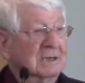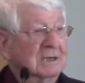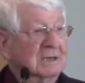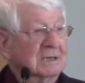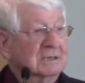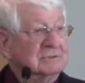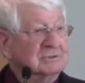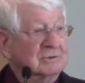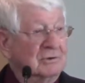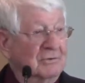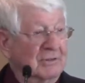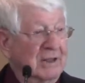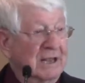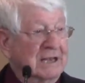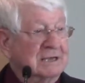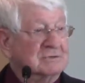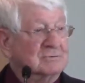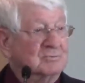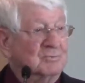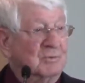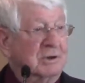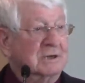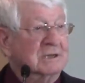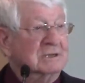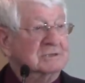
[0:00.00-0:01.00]
So that's
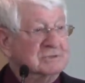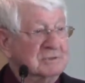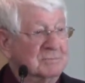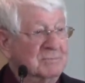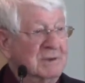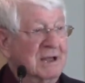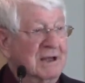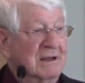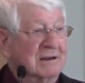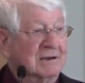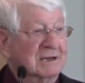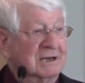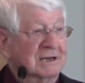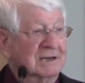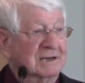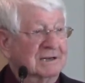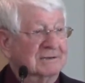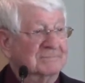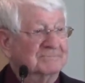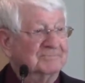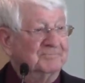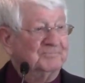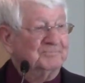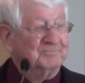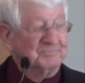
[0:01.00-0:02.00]
what it's about, isn't
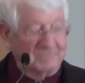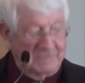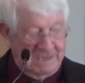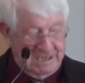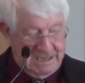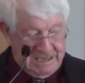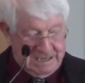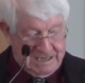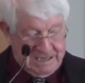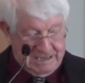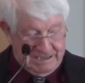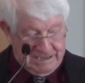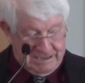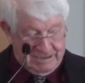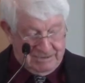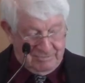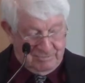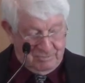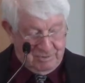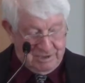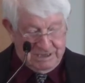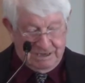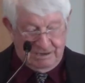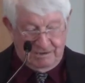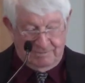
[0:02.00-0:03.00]
it?
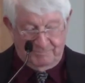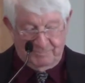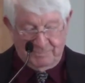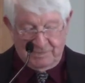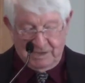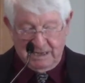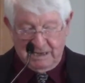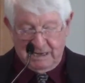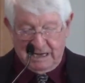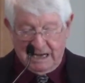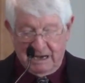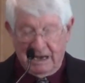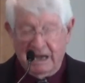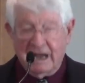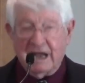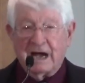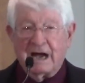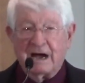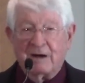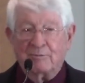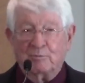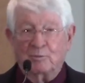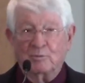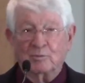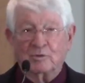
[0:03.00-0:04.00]
Well, I,
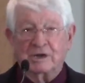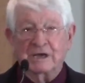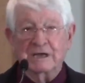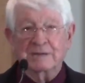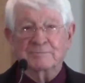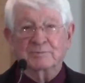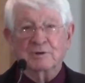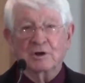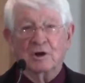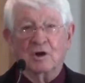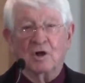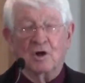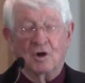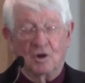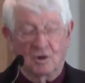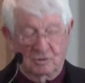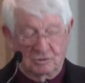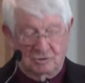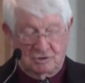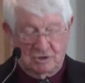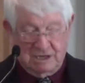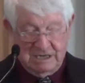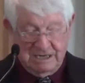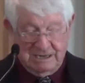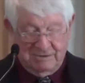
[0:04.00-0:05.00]
I won't keep you long
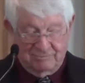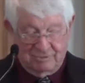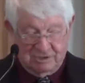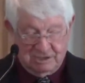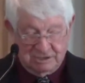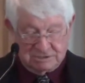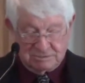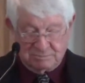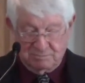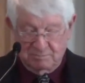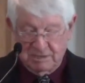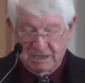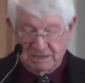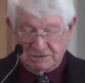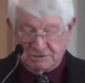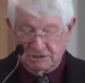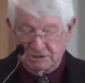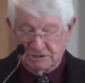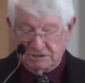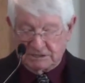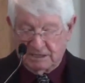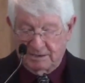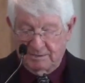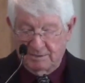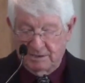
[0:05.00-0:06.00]
today with this
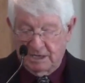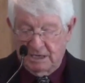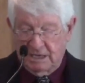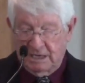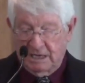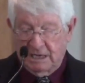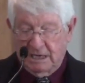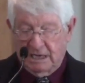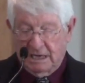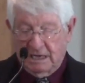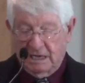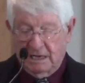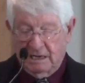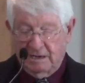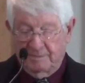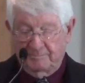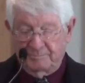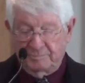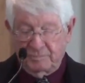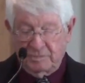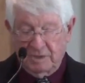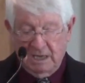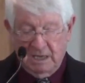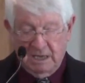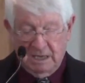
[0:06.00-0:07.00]
message. I, um,
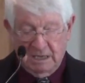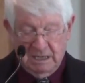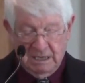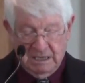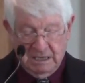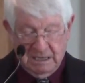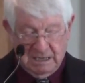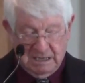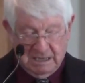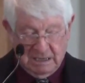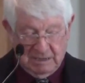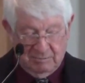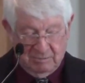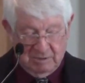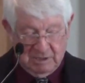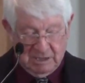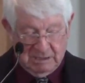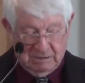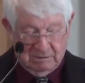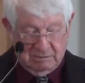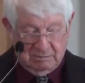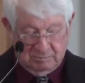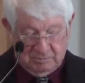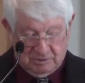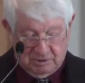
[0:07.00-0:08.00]
I,
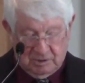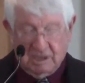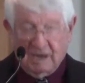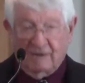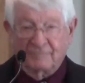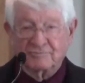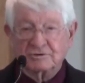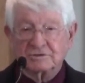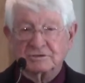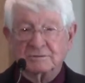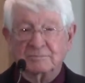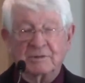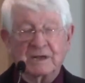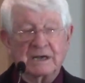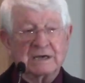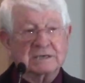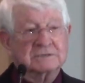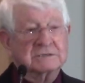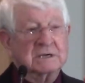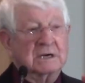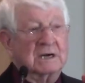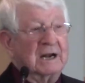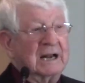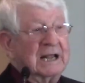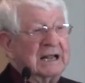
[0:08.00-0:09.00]
will cover some things
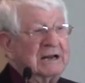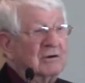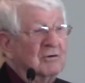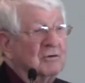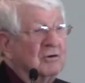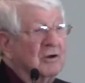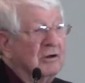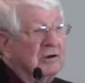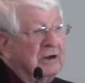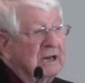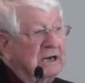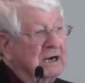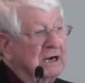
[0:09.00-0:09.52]
that later on in